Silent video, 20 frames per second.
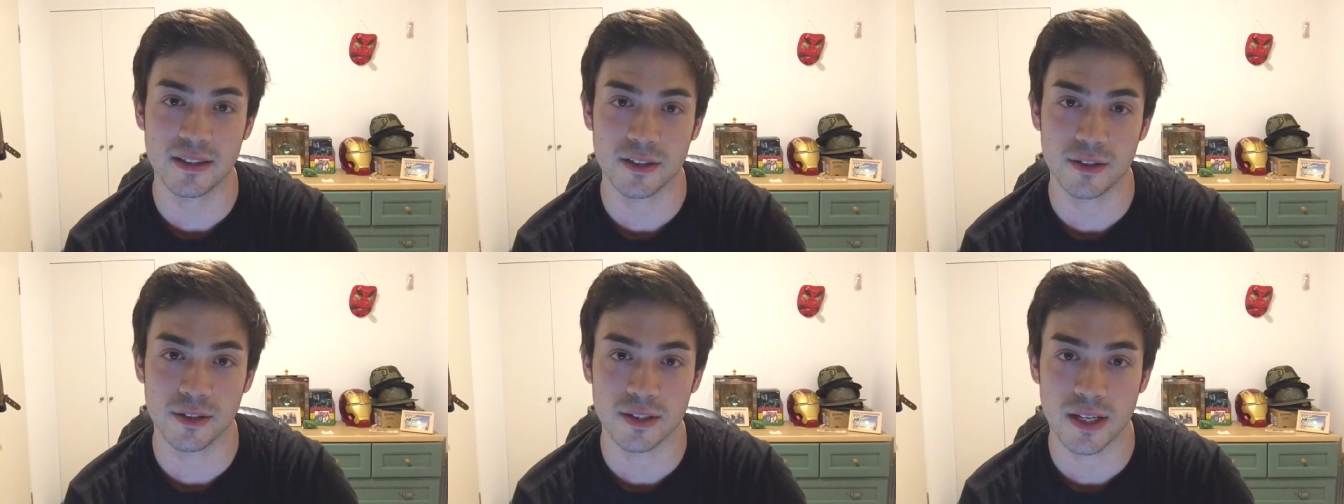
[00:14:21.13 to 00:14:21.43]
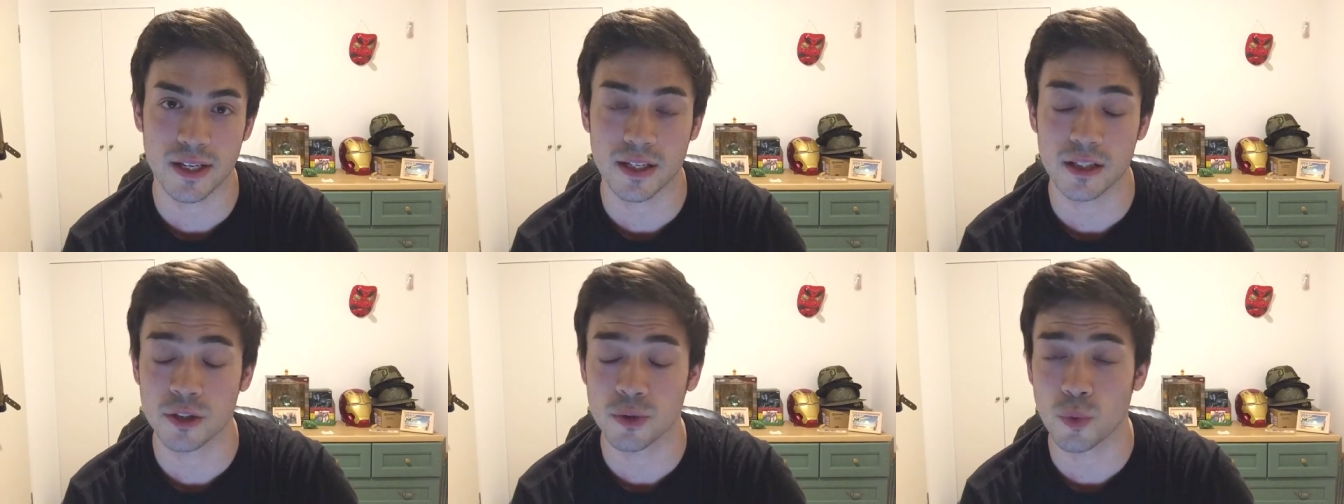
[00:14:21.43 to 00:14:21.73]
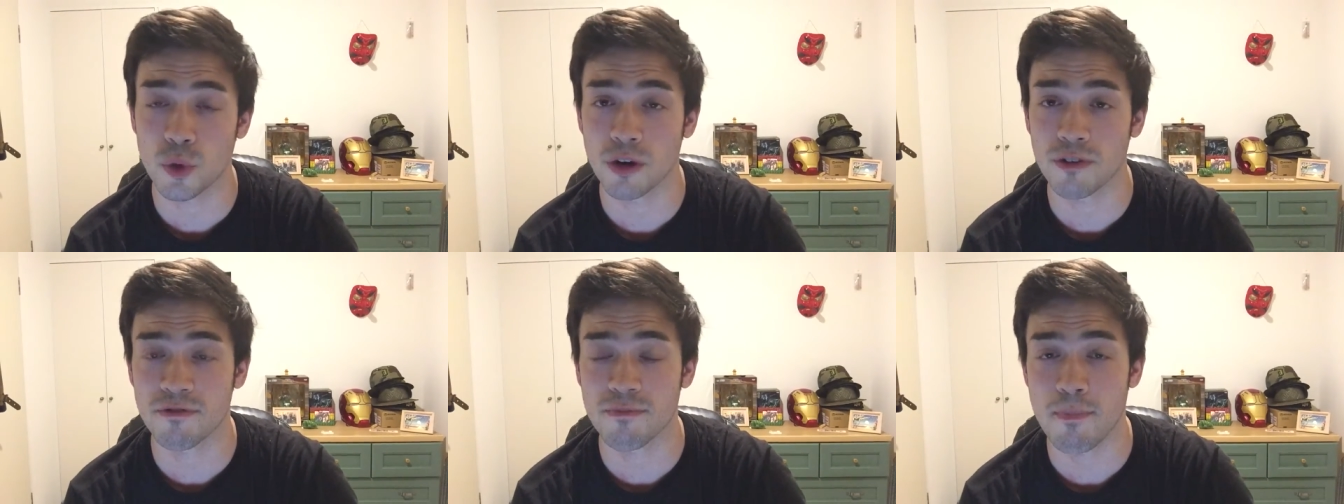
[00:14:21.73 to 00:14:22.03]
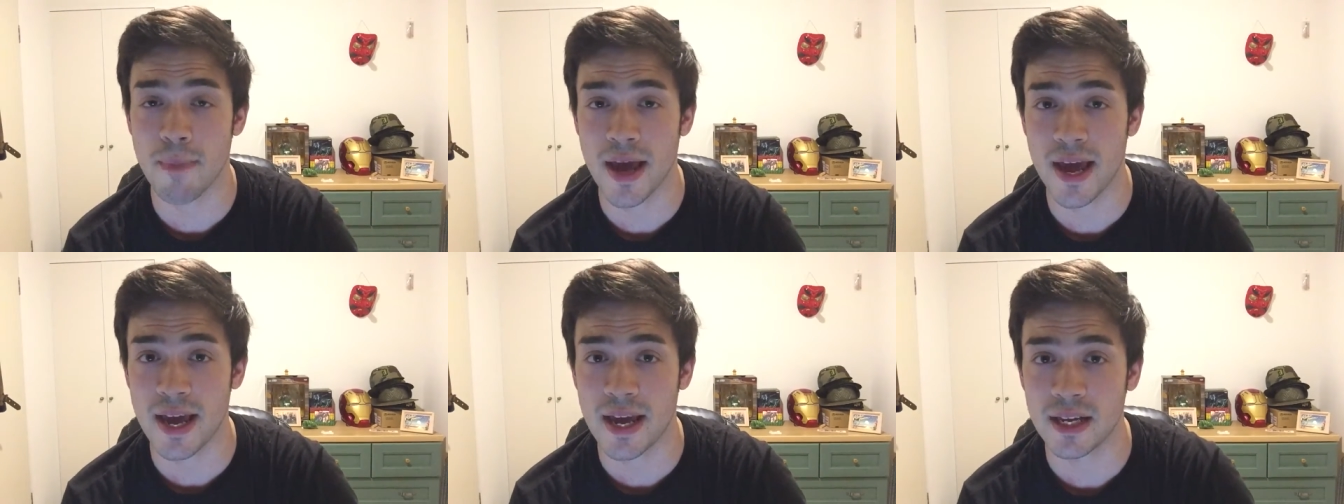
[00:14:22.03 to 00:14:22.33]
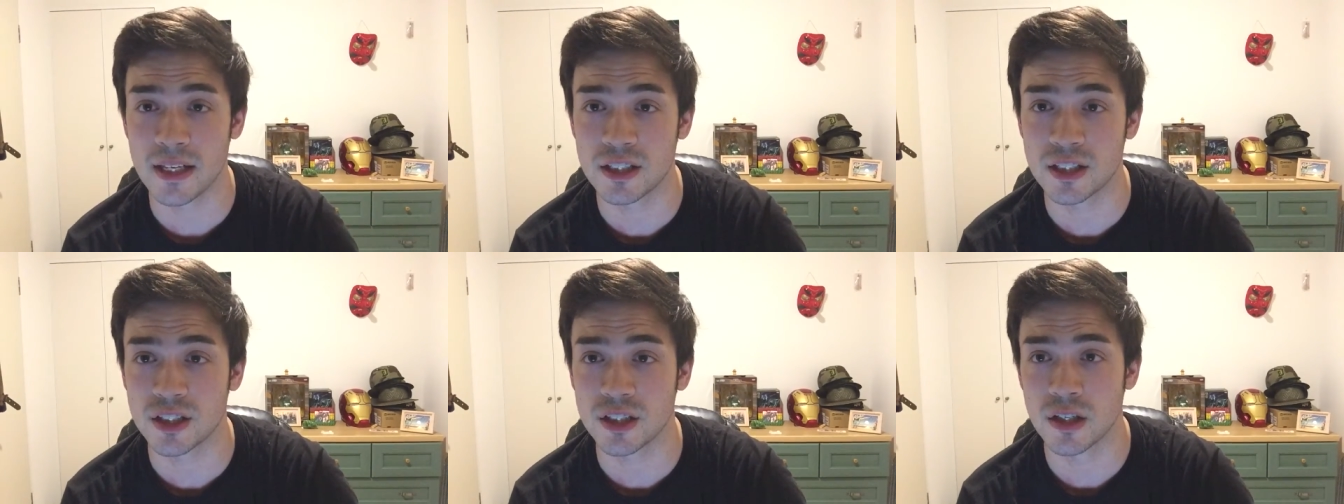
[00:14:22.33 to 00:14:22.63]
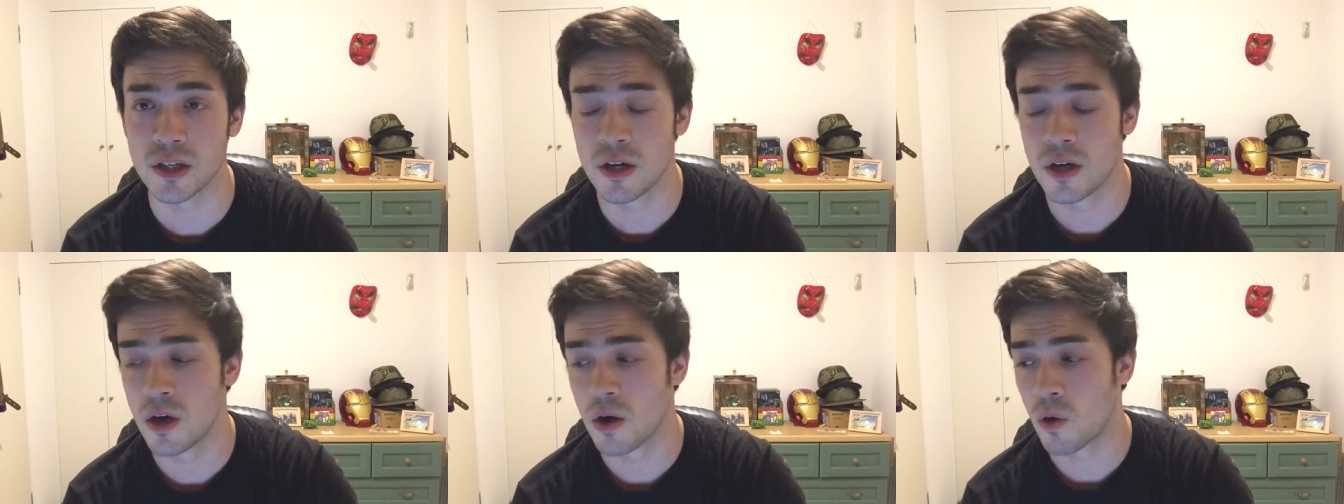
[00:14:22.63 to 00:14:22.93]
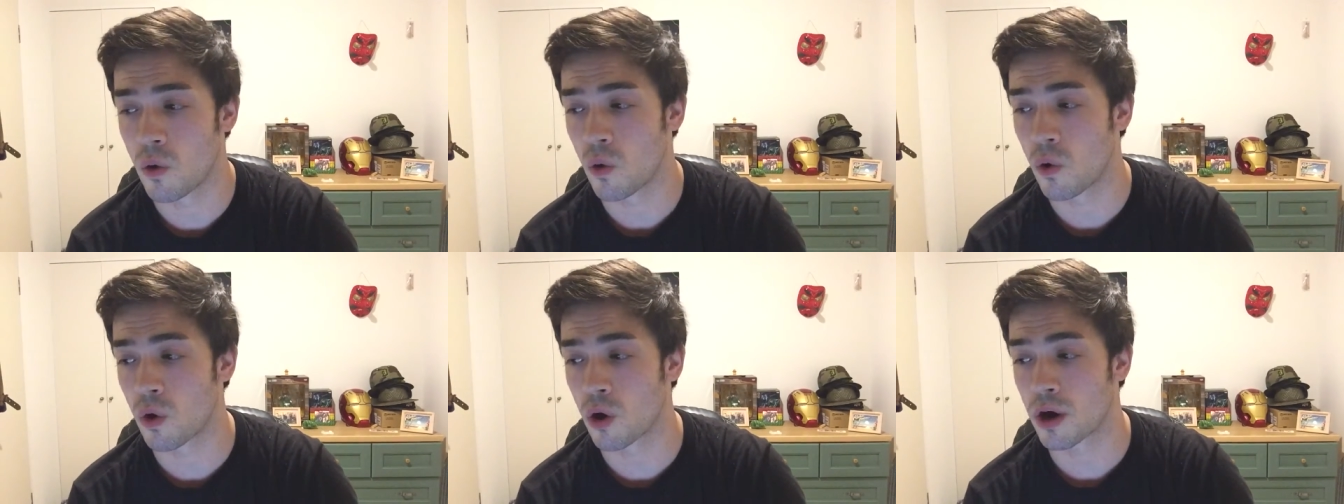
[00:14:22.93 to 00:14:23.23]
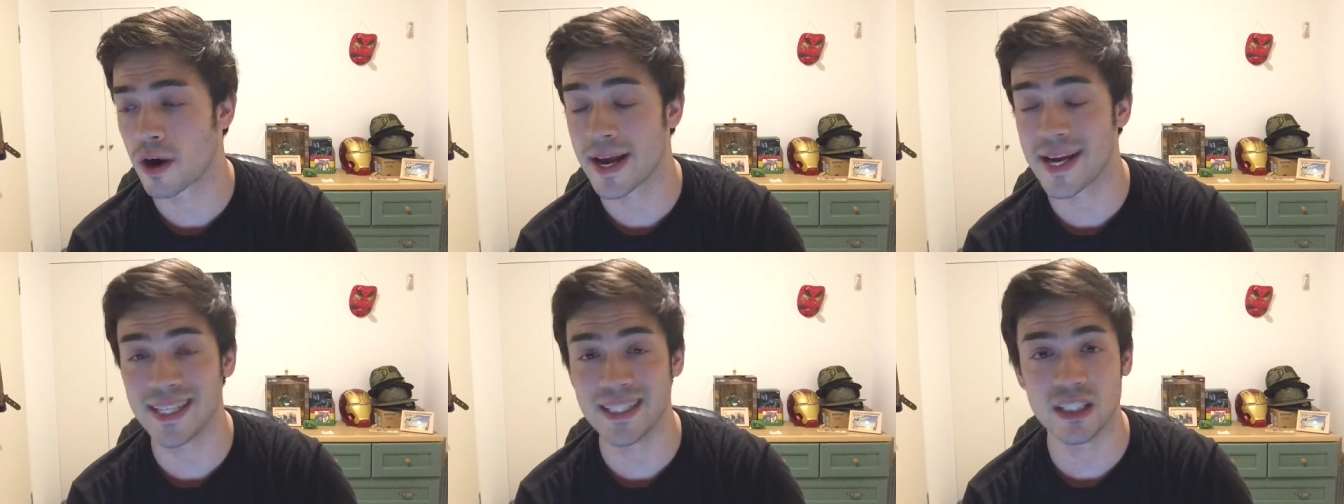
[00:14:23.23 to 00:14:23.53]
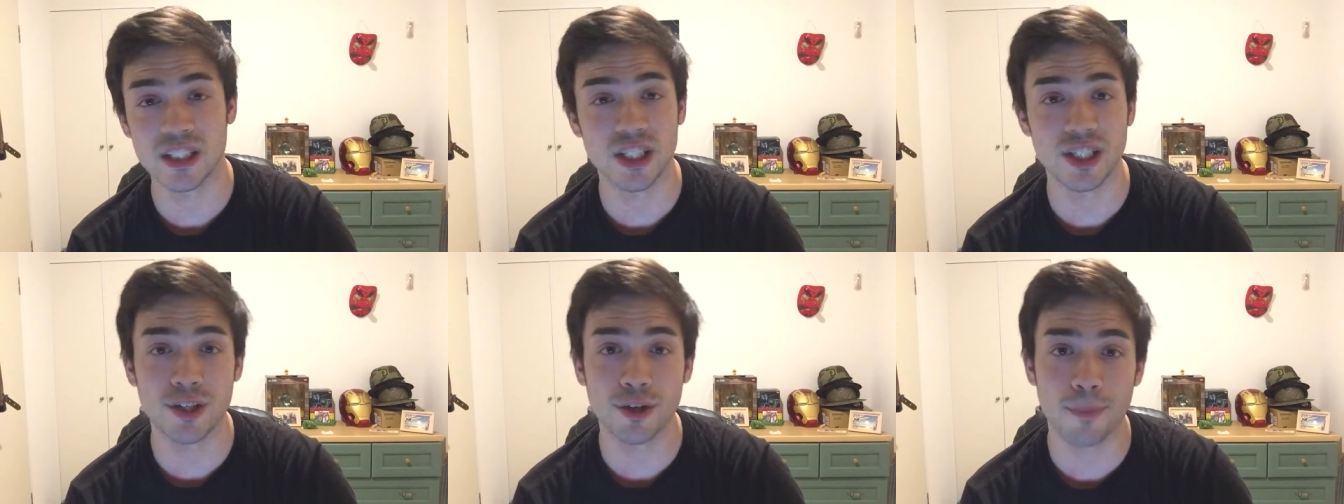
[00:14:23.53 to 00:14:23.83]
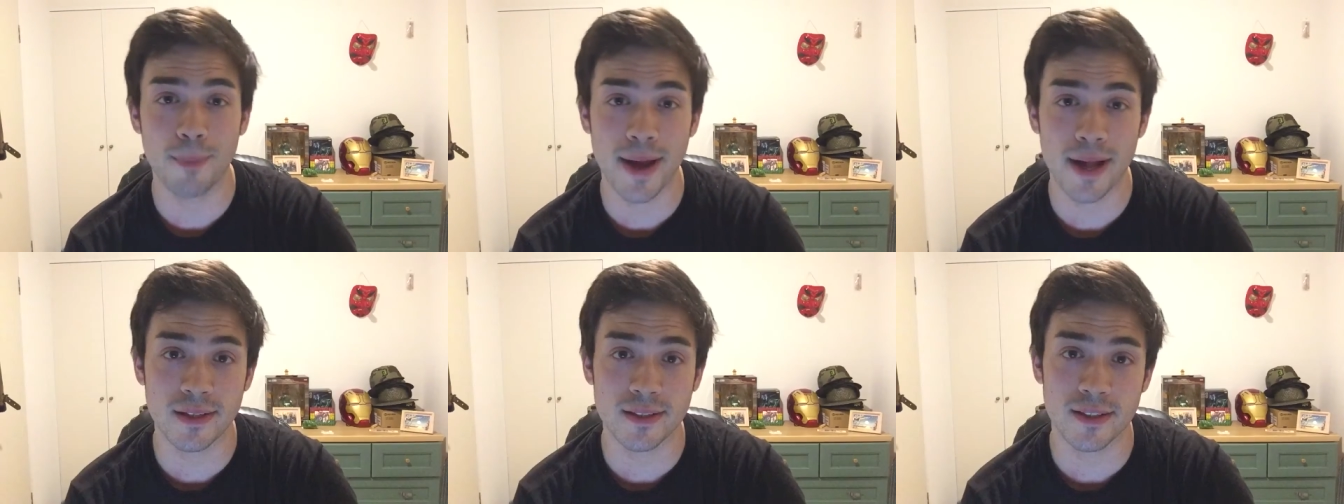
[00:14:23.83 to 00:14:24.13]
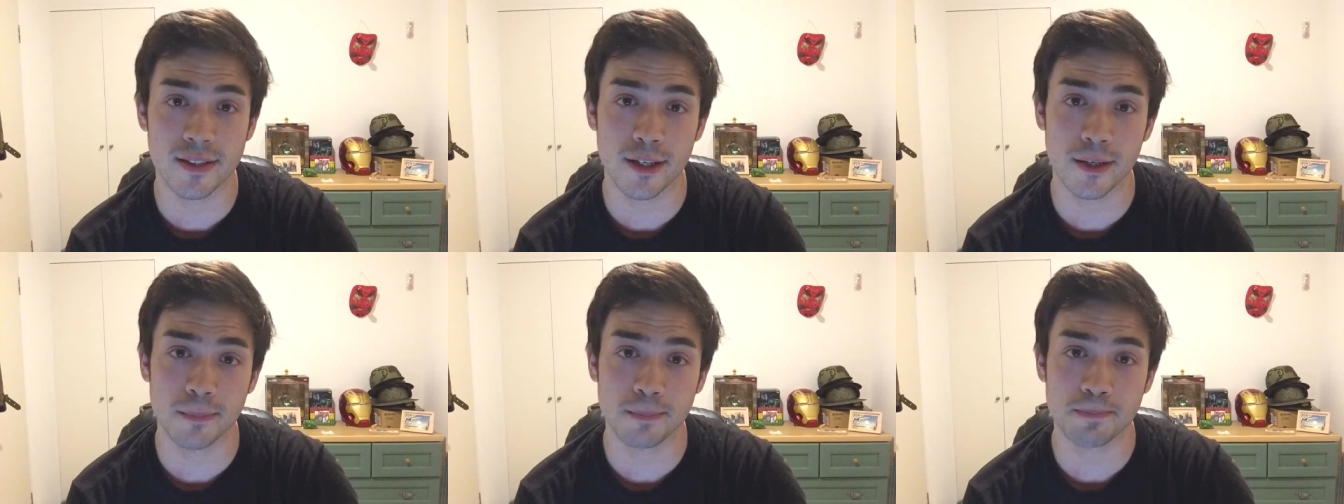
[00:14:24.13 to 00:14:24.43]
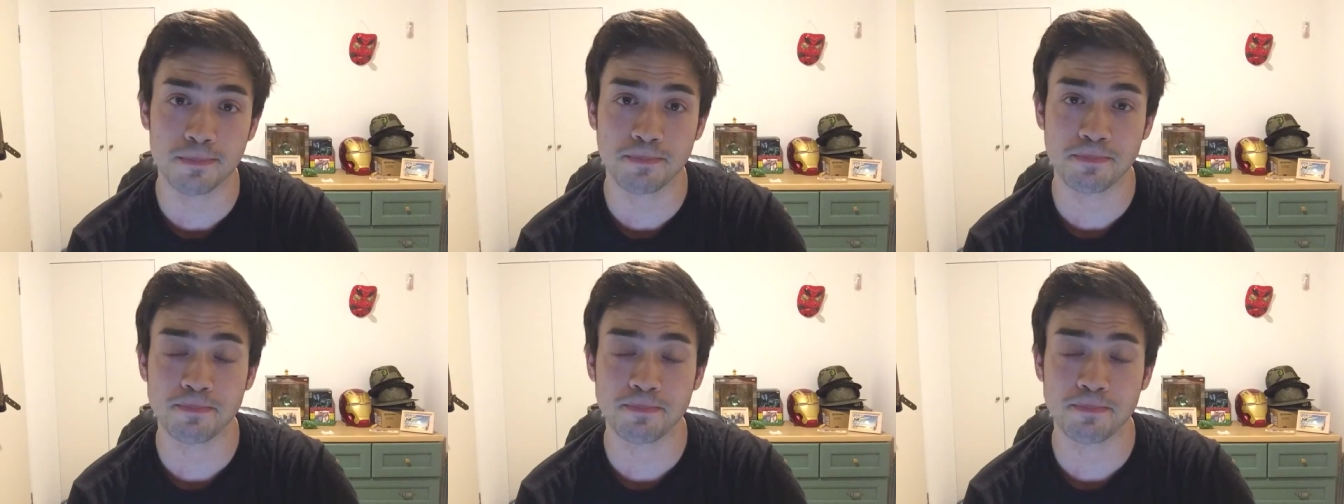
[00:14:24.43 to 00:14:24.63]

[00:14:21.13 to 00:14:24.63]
so it's like a dwarf mage or a geomancer.